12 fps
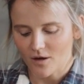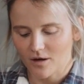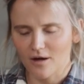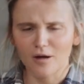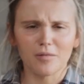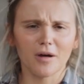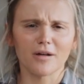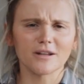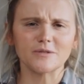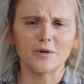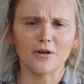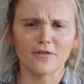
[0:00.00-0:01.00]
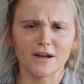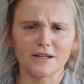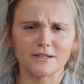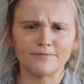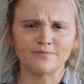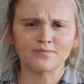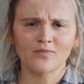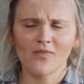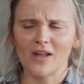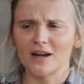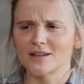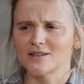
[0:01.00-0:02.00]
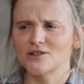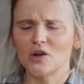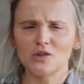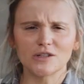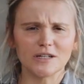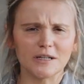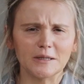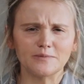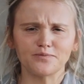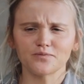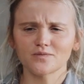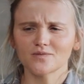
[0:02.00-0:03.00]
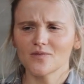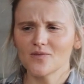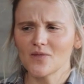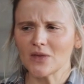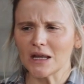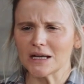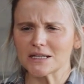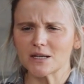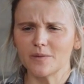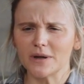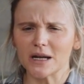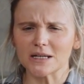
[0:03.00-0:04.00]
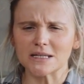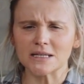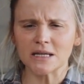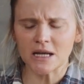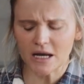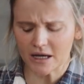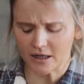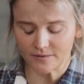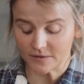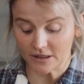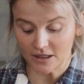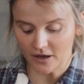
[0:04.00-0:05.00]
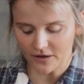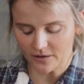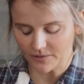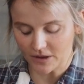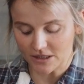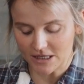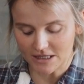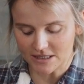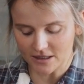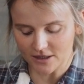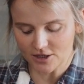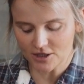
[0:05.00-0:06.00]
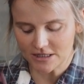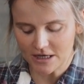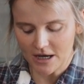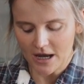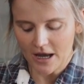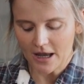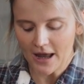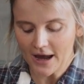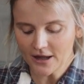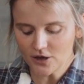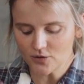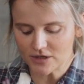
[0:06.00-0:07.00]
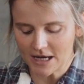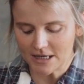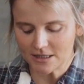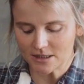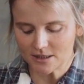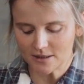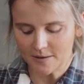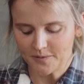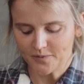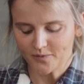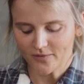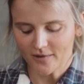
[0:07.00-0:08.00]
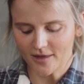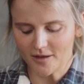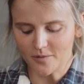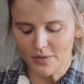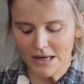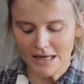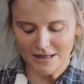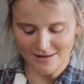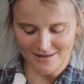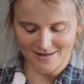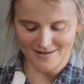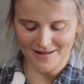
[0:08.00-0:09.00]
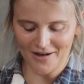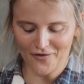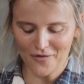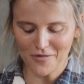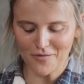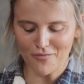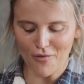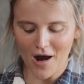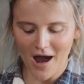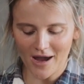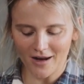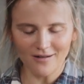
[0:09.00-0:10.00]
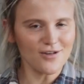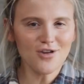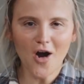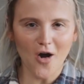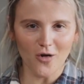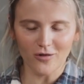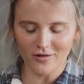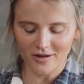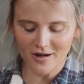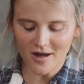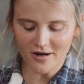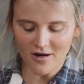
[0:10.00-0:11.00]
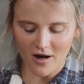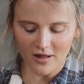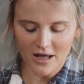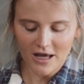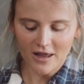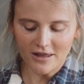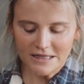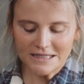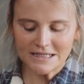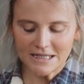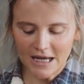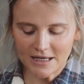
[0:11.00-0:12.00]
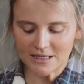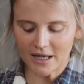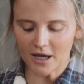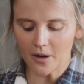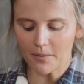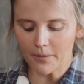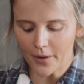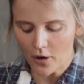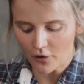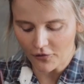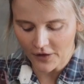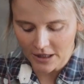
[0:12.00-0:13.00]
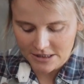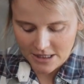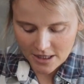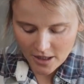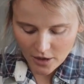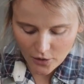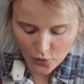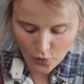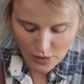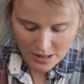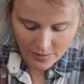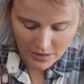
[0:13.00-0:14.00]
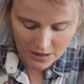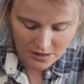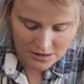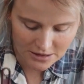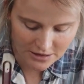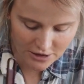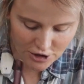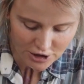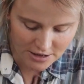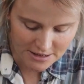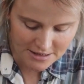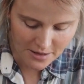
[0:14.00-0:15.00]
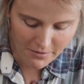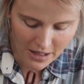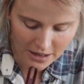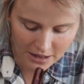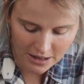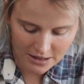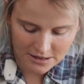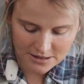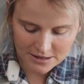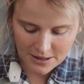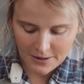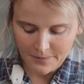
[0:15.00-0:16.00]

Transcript: Oh my God, it's perfect. It's salty, it's a bit acidic, love it. It tastes delicious. Can you taste the beans, like from the brine? No, not at all. This tastes like perfect, creamy, delicious mayonnaise.